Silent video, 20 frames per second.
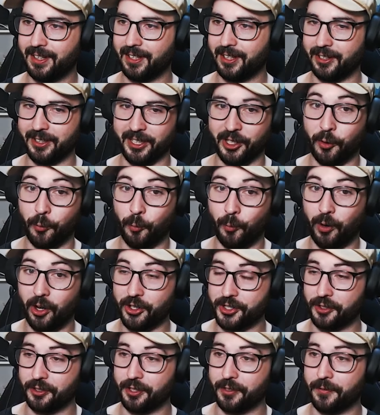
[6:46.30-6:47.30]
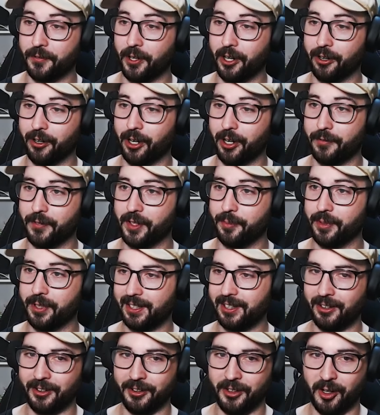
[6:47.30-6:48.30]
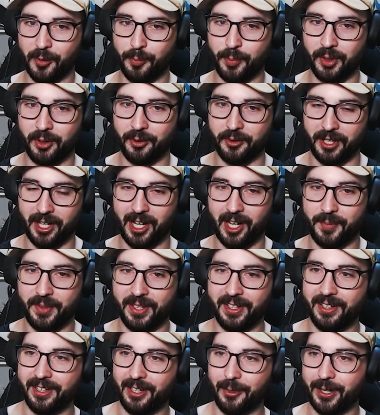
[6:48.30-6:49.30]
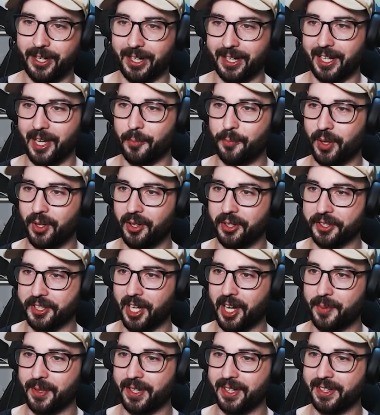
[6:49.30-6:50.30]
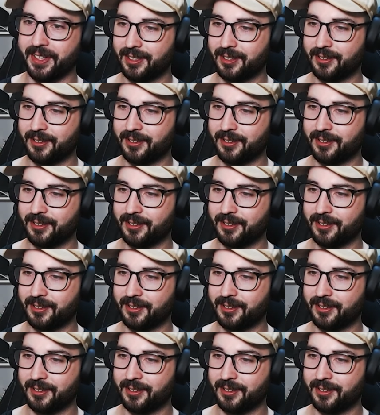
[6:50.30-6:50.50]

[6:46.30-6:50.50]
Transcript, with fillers: Are they gonna wash all the fur off him? Oh, not Bald Appa. Are we gonna get Bald Appa?